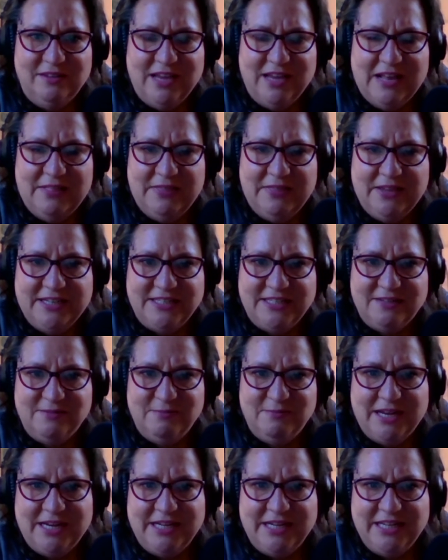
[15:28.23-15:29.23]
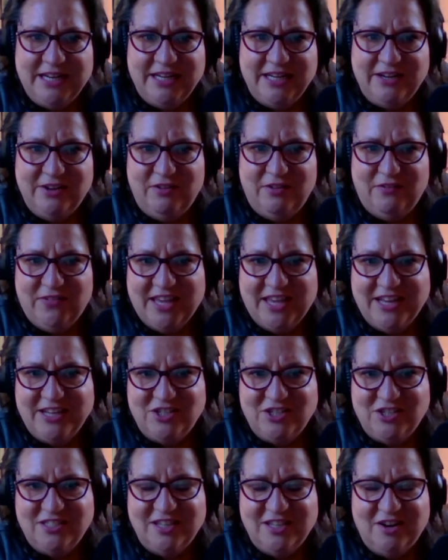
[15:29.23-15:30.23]
and they didn't mind getting
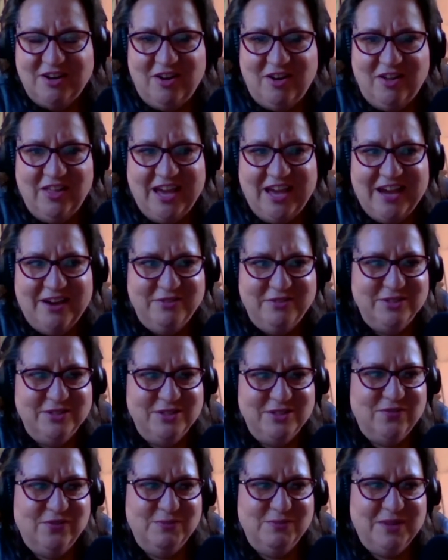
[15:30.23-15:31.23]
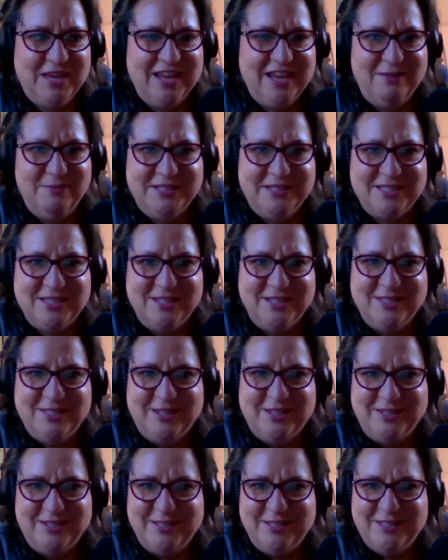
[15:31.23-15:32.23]
notifications at all hours from cannabis
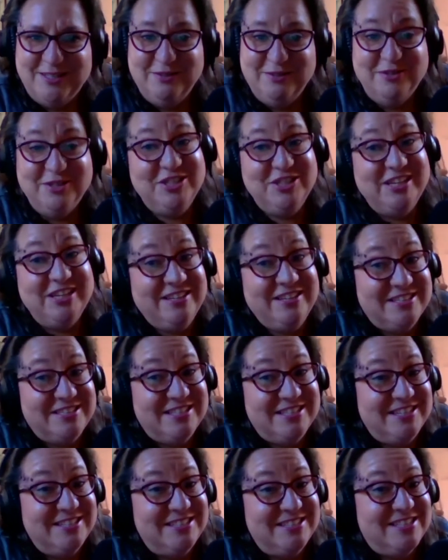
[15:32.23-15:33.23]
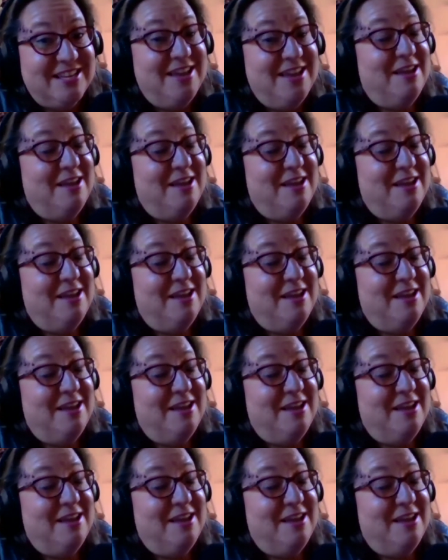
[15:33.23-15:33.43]
consultants who are geniuses,